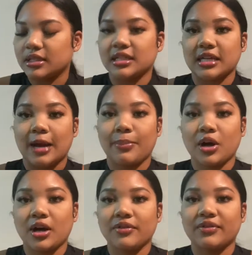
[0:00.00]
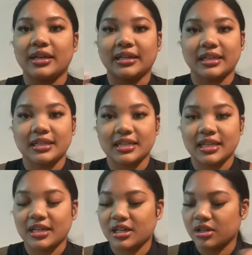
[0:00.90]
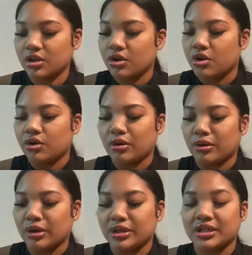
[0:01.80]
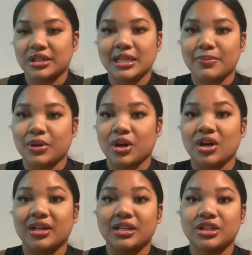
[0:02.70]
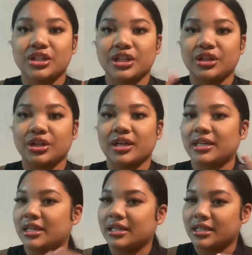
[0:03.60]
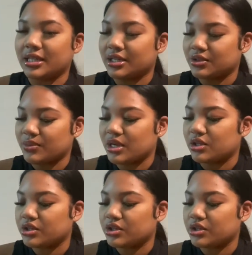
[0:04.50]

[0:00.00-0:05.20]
top off and get a tan, or you could just keep it on, it's sheer, and get a tan as well.